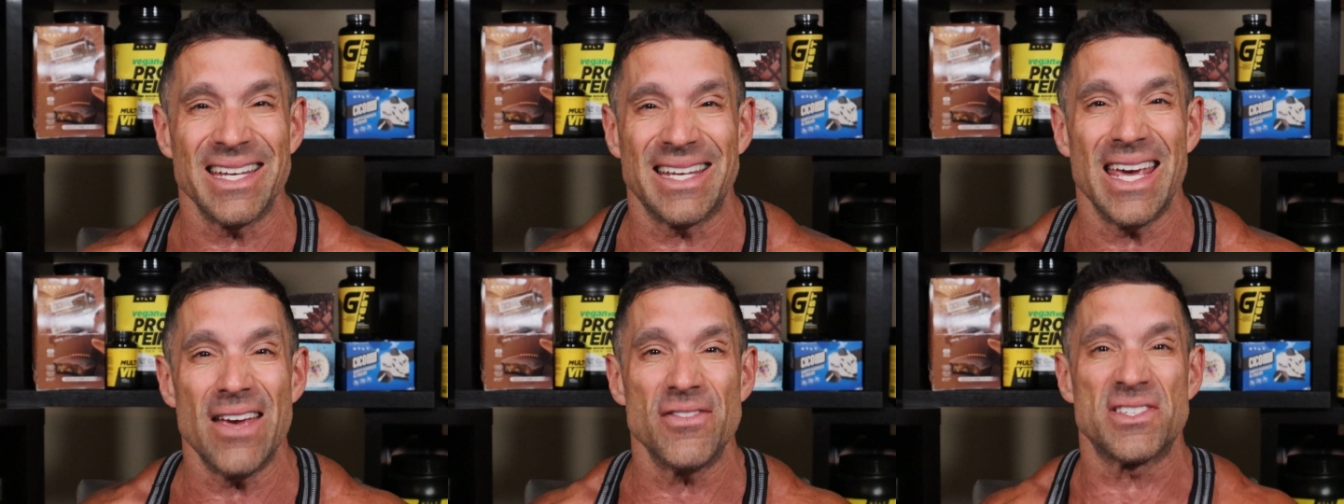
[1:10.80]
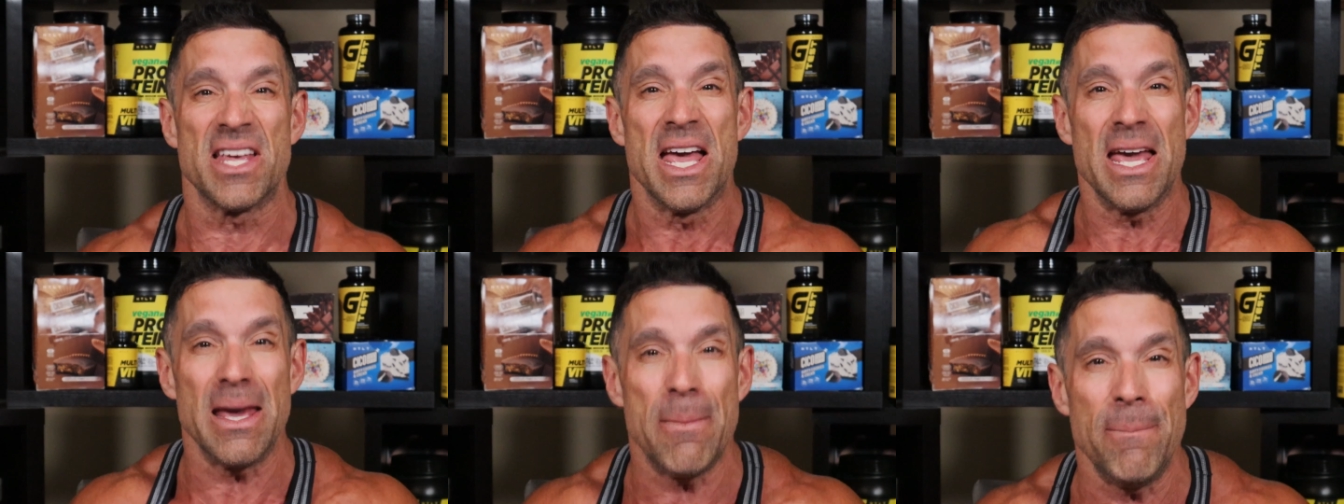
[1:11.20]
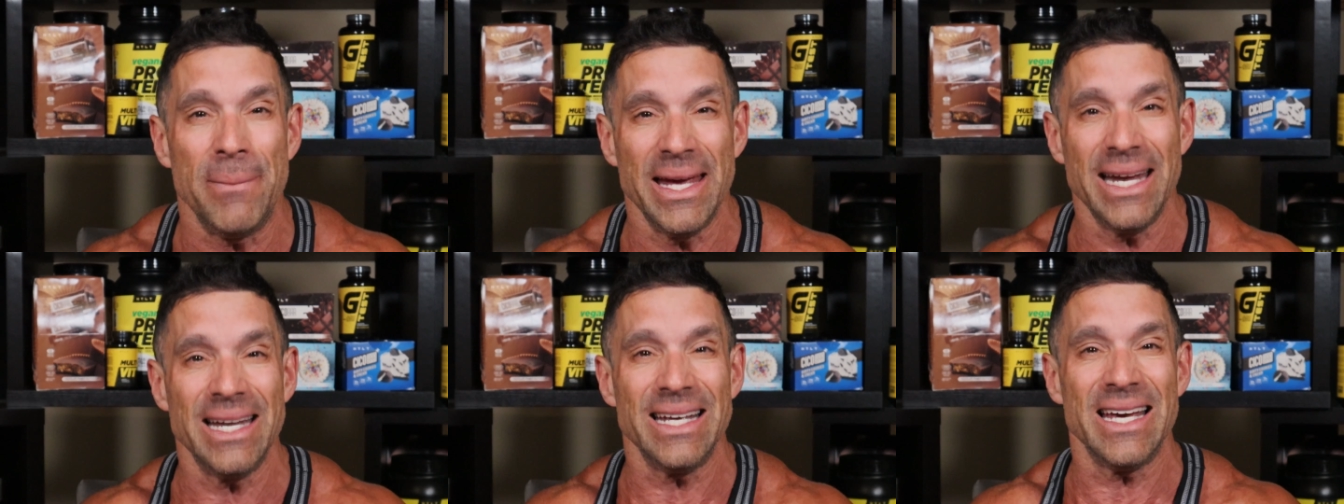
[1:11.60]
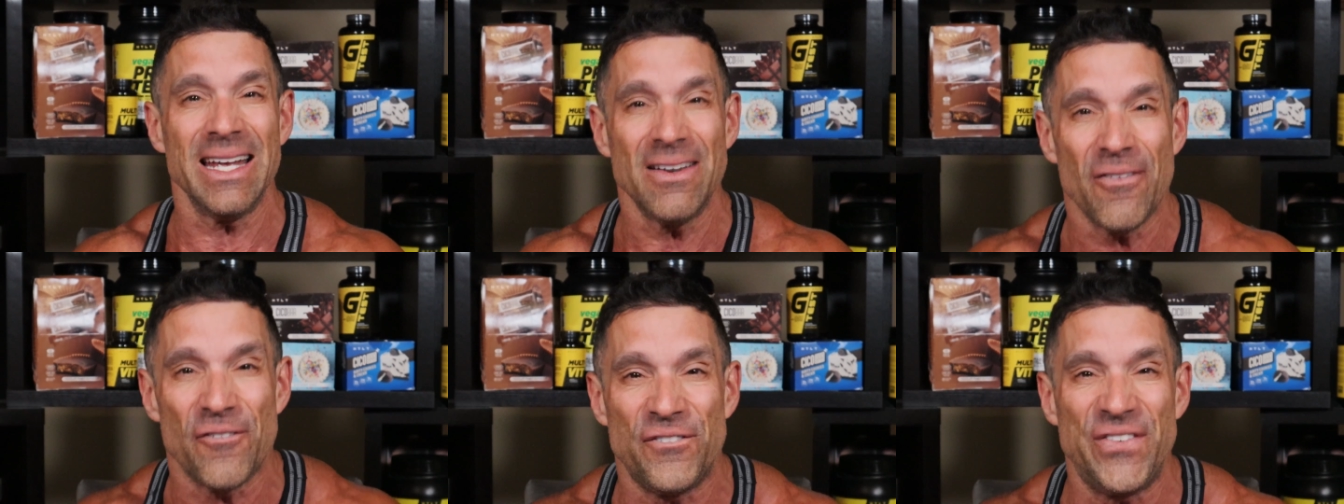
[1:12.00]
it gives
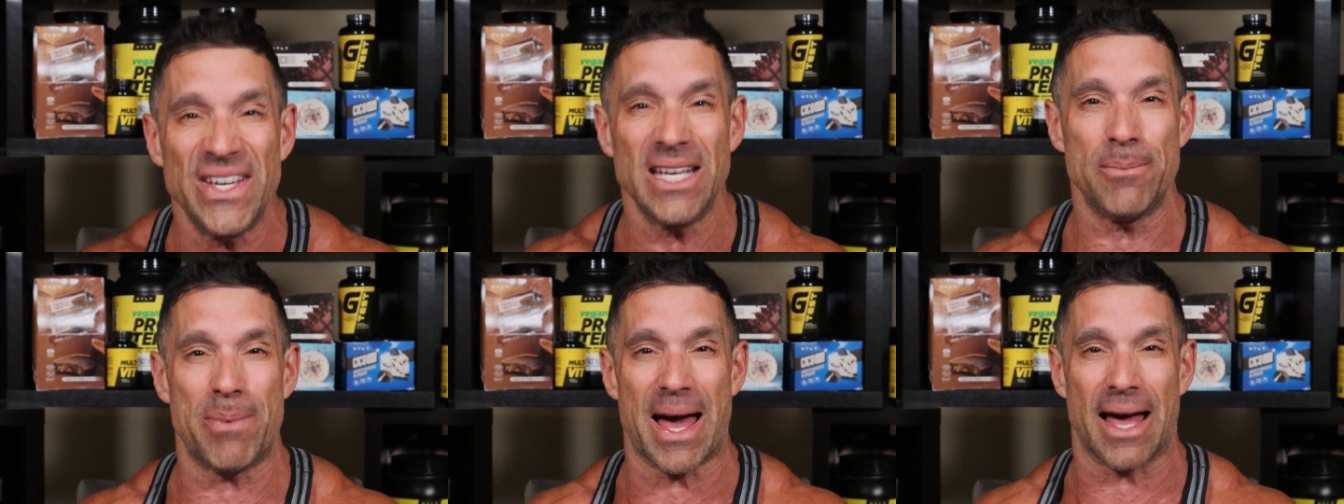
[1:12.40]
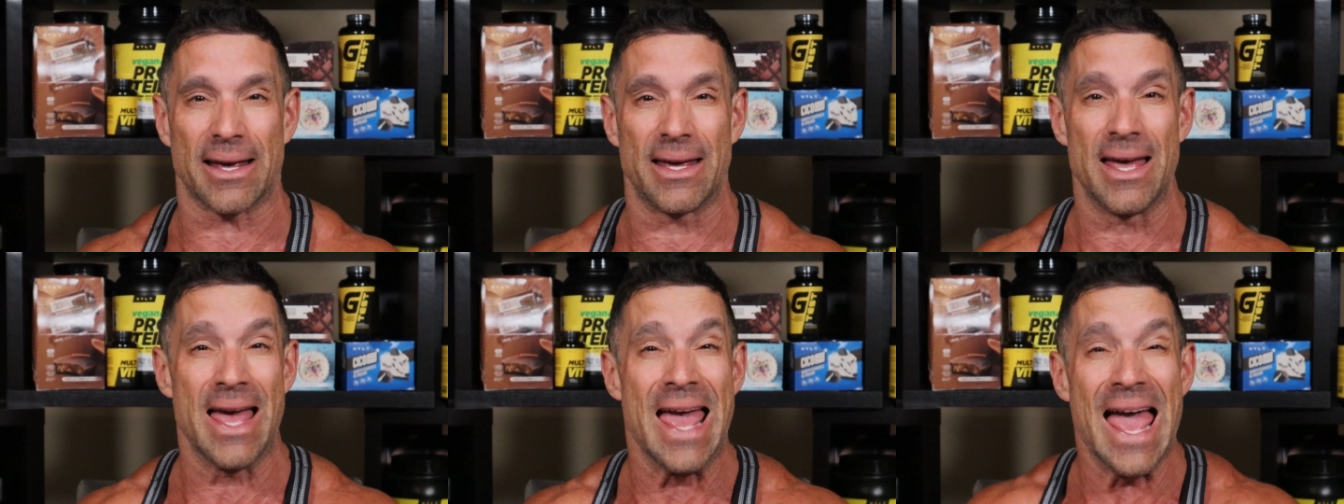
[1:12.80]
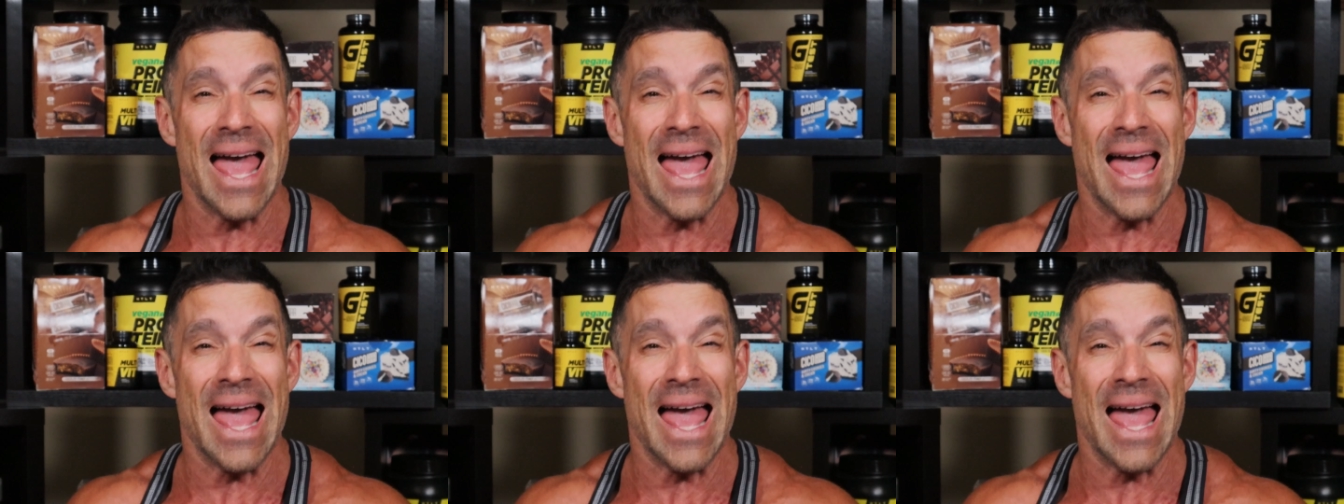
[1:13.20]
immediate feedback.